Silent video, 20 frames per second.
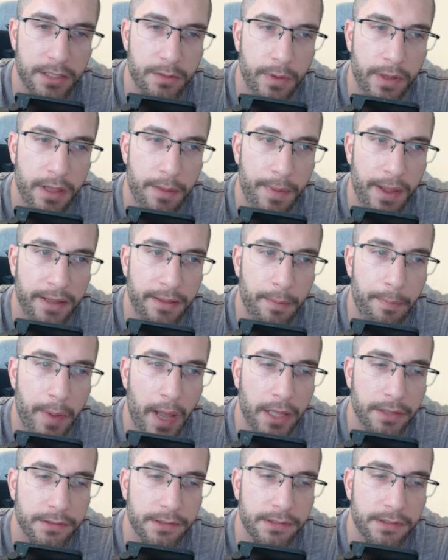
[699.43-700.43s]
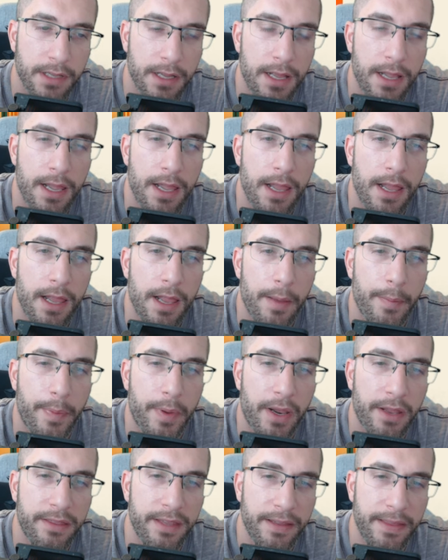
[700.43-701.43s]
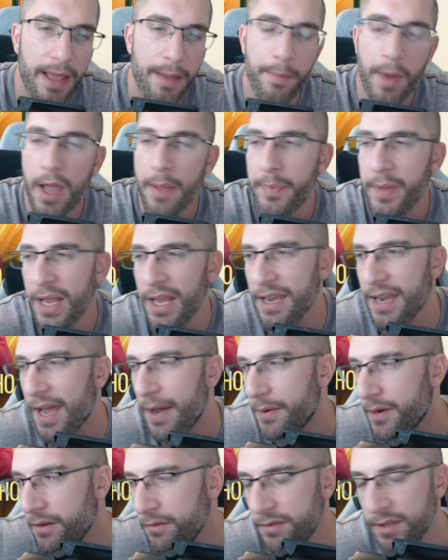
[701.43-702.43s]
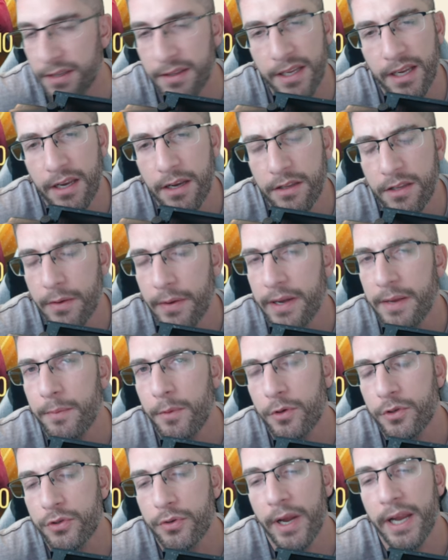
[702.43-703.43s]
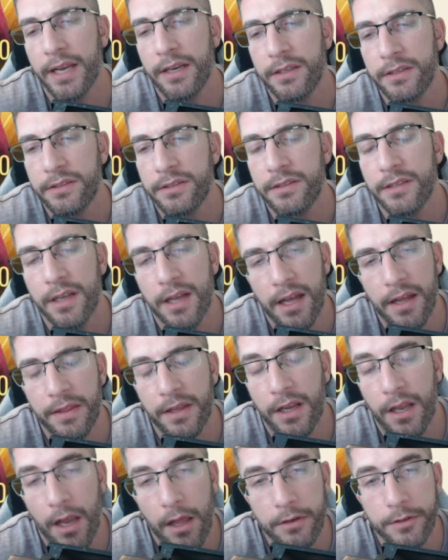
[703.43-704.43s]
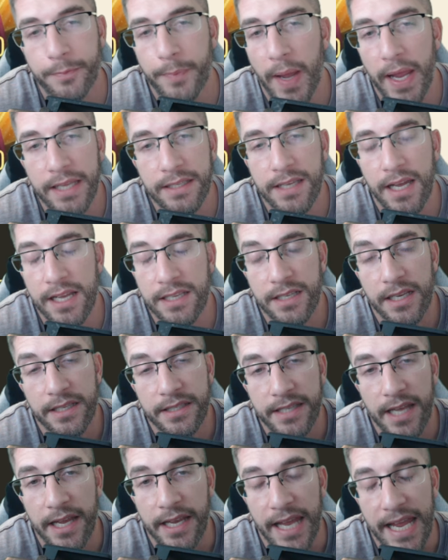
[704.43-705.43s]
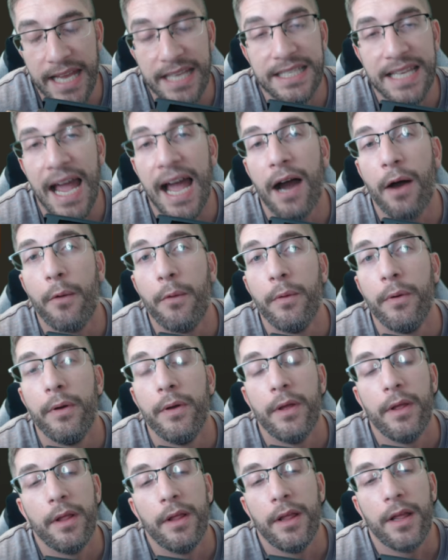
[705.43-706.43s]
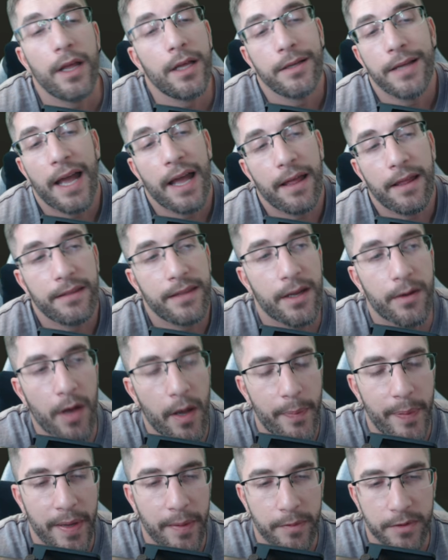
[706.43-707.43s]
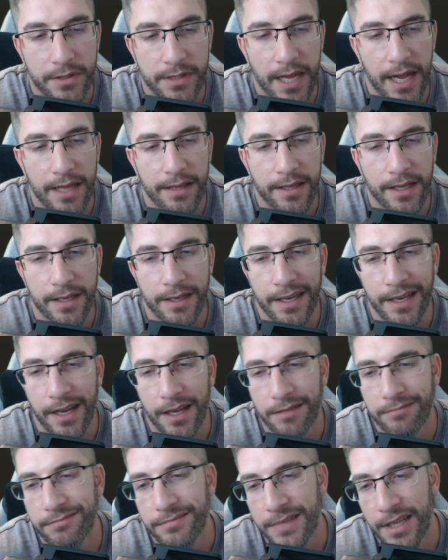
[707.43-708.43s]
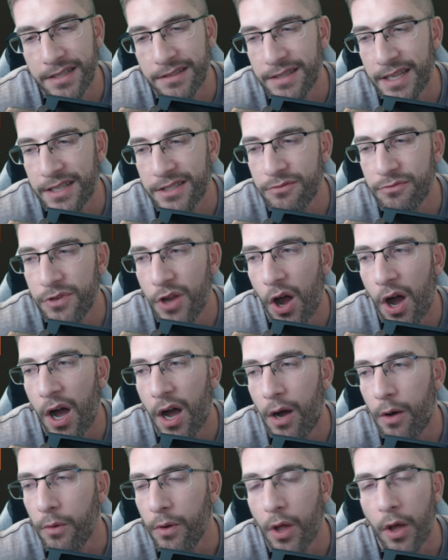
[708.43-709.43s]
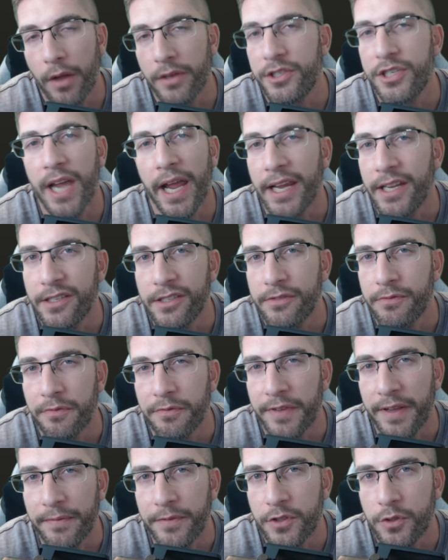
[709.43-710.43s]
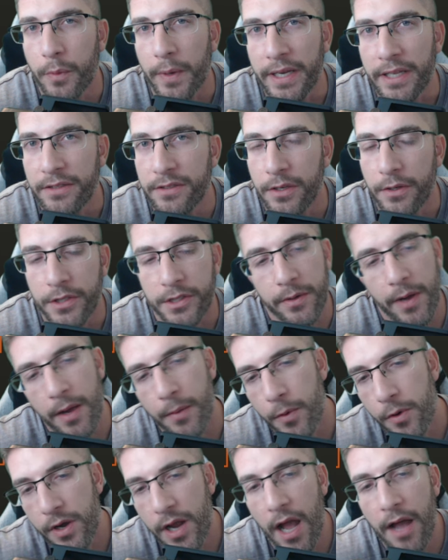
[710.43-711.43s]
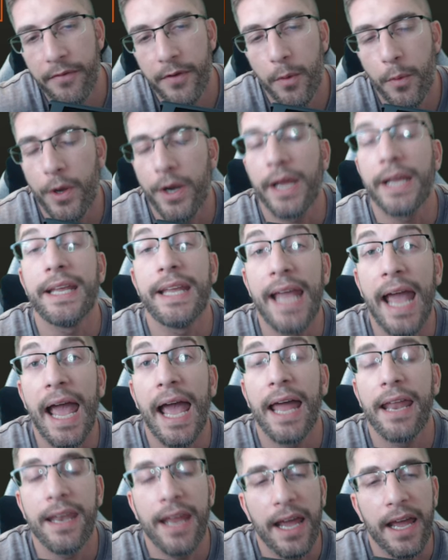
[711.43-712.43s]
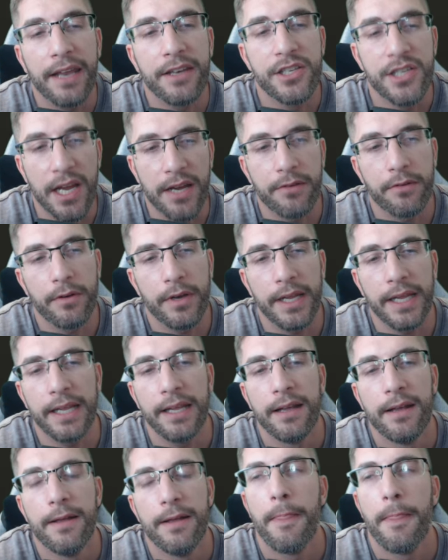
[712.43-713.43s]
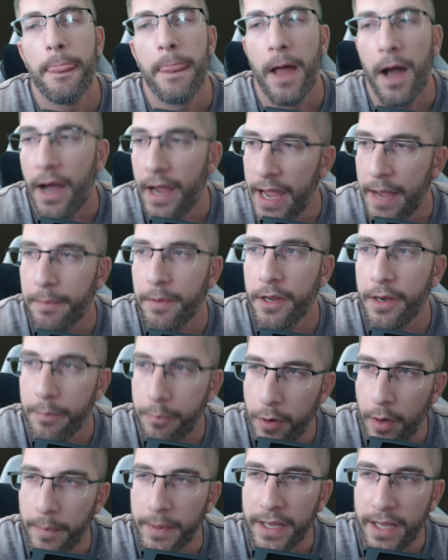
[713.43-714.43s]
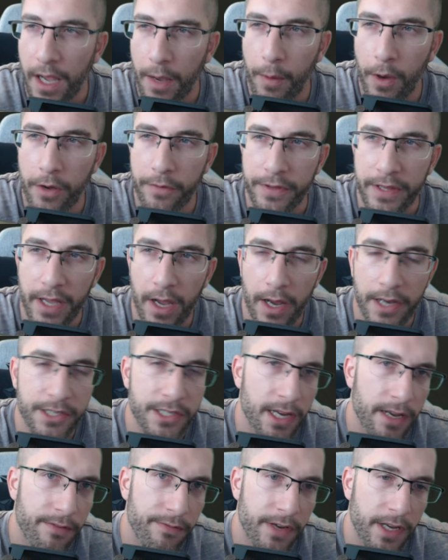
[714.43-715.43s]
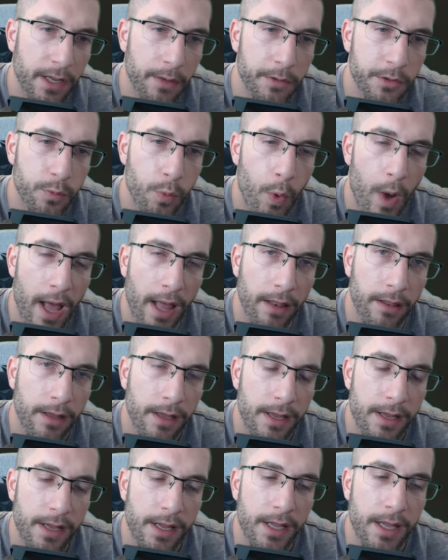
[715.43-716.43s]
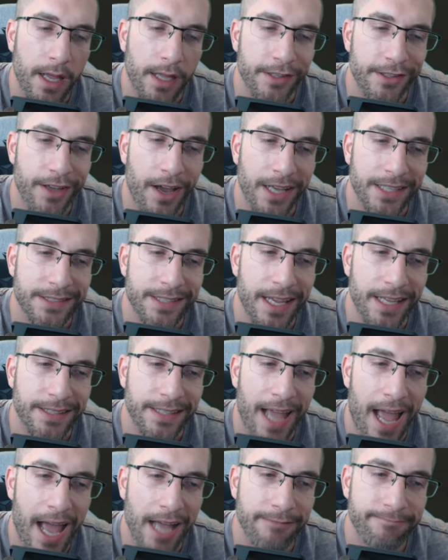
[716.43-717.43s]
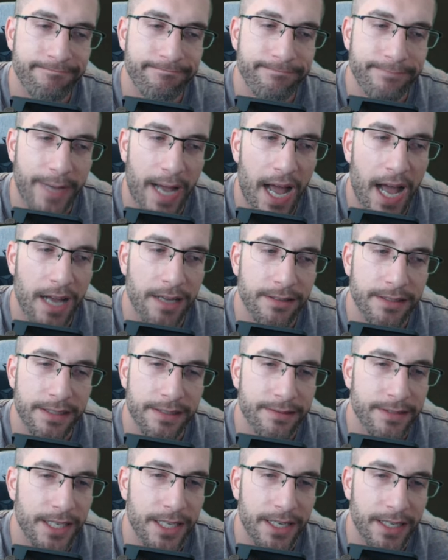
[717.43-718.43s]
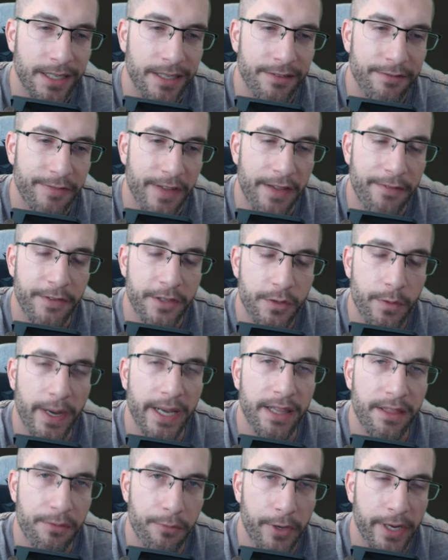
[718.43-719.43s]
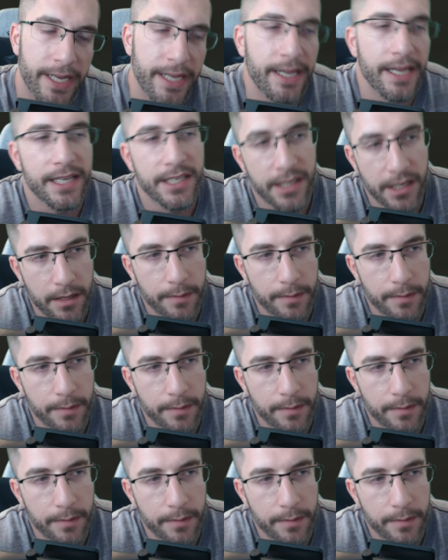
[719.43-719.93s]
where they make the bunts. But I think that might be it now. I don't think they're going to do any more trailers. The closed beta, as I said, is out. And there are people saying that, you know, there's not a whole lot of change from FIFA 22. So I will cover what I can. And generally, I am going to probably go over the IGN video as well and dissect that. But look, FIFA 23 is going to